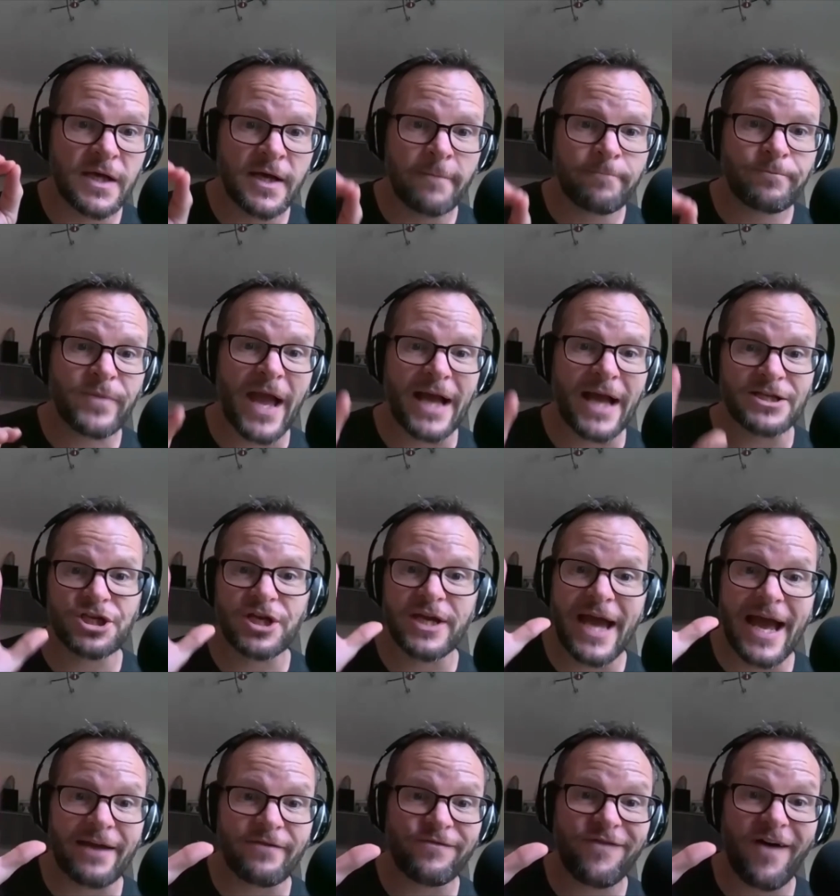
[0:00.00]
And she
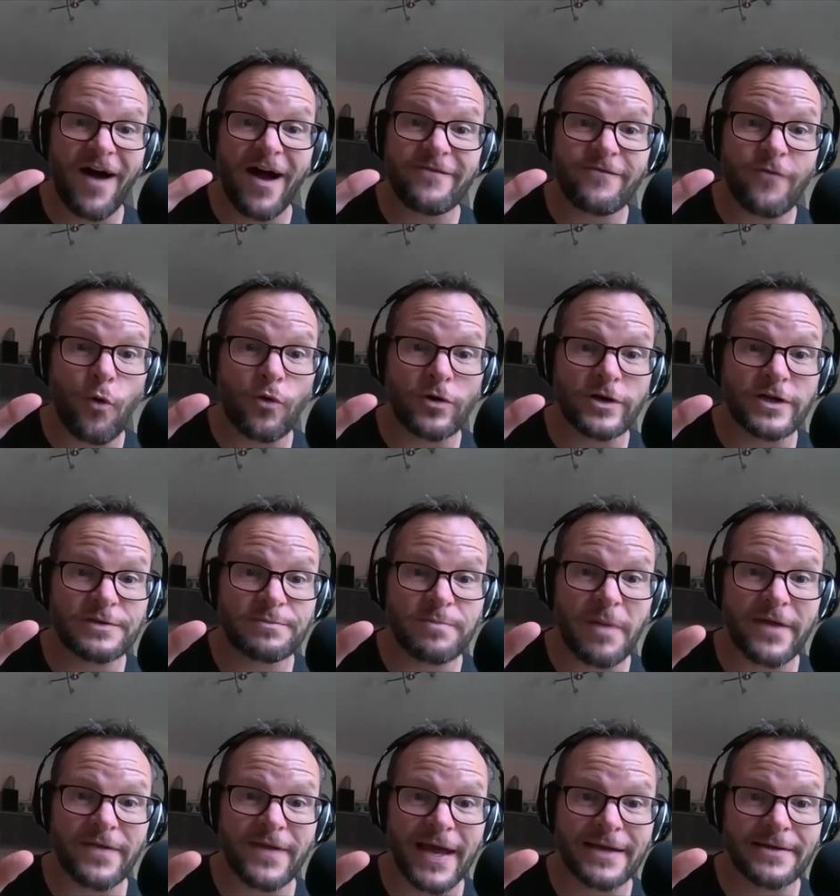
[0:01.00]
had 5 orders by
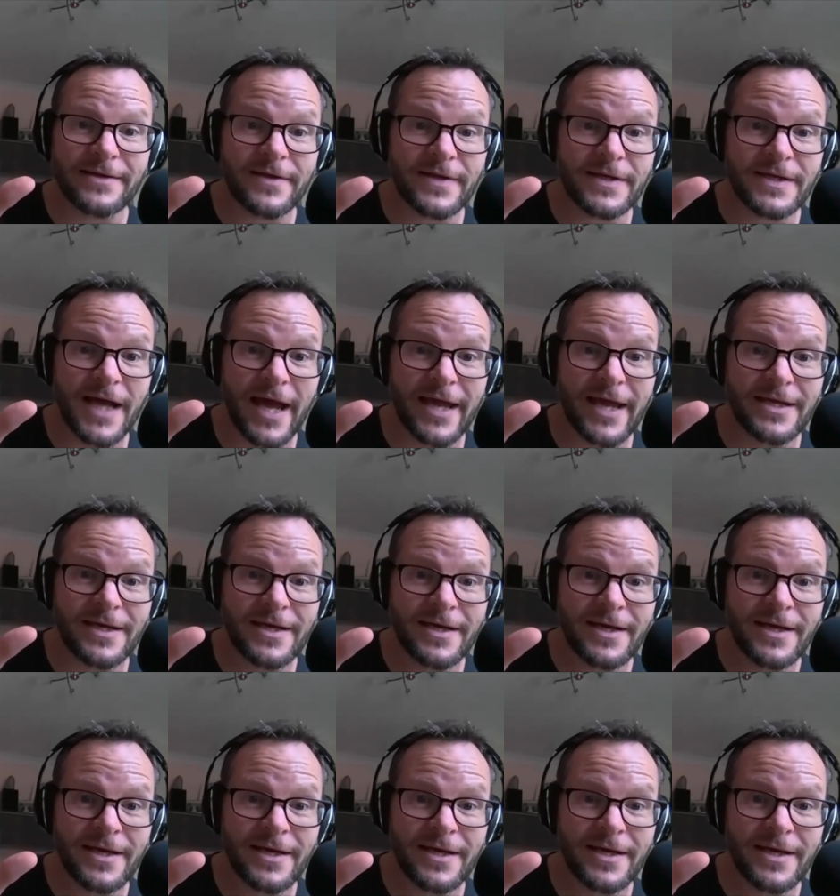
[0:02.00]
the end of the day.